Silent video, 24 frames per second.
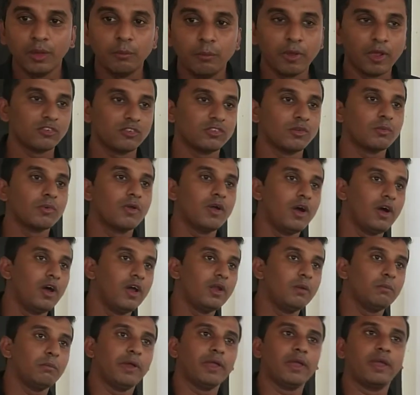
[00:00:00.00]
Because of
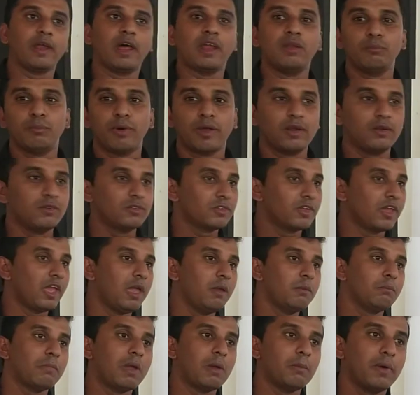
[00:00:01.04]
God, my grandparents
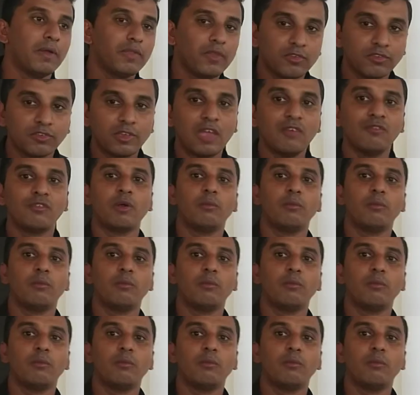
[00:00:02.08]
came, my mothers came.